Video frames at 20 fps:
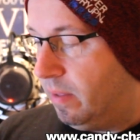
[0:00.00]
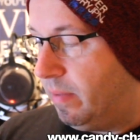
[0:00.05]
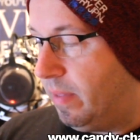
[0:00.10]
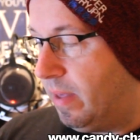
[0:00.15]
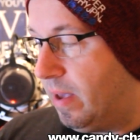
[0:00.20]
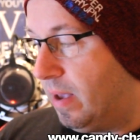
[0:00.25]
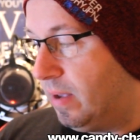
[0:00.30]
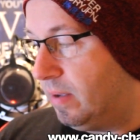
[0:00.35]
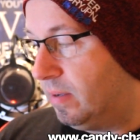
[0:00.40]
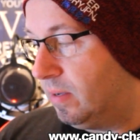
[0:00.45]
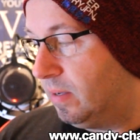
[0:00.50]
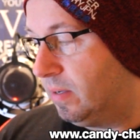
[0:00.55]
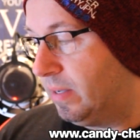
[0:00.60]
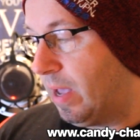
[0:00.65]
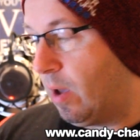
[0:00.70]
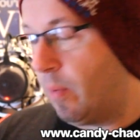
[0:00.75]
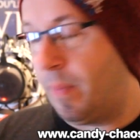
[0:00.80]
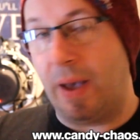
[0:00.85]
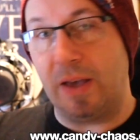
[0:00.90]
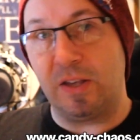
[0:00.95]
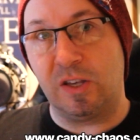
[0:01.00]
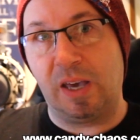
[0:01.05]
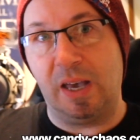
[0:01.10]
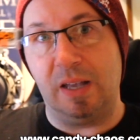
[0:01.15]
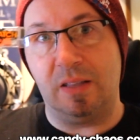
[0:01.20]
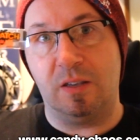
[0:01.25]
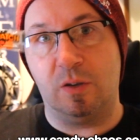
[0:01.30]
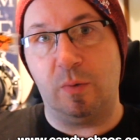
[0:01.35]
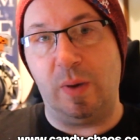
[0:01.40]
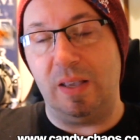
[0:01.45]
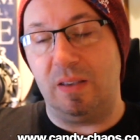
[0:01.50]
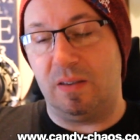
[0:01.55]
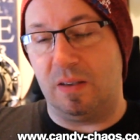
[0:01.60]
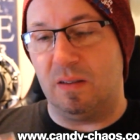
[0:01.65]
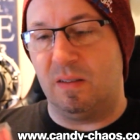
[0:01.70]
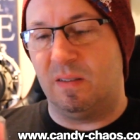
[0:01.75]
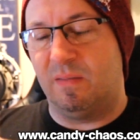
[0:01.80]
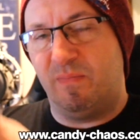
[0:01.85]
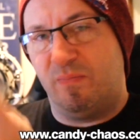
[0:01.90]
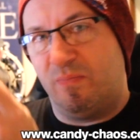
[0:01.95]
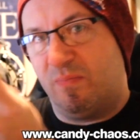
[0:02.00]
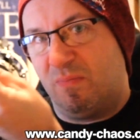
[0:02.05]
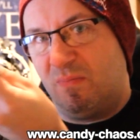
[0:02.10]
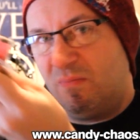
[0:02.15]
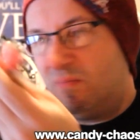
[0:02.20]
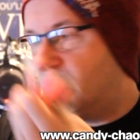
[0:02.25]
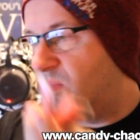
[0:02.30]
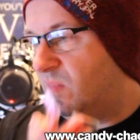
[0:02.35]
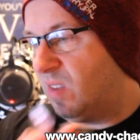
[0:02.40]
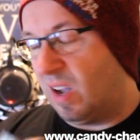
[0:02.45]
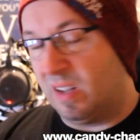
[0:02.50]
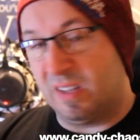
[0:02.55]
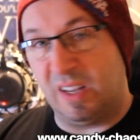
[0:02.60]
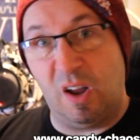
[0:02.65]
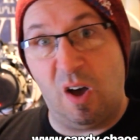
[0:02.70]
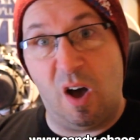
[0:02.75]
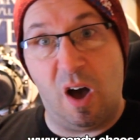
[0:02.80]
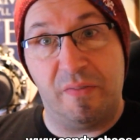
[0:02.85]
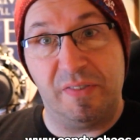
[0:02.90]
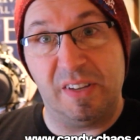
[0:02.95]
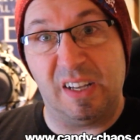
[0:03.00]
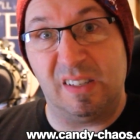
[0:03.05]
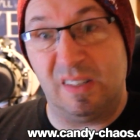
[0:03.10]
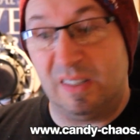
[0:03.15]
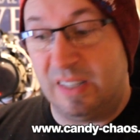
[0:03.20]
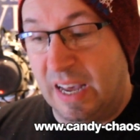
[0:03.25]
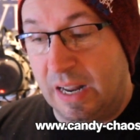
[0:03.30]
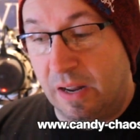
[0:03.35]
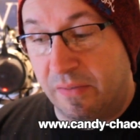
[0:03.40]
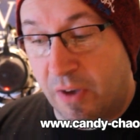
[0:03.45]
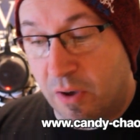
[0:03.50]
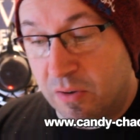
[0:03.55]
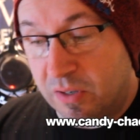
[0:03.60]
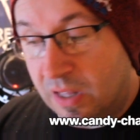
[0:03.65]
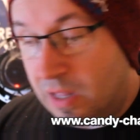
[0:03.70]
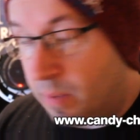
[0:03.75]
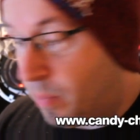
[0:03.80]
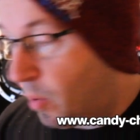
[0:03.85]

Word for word: There's uh, Sour Patch Kids sweets. There's, I don't know, half a dozen, ten of those in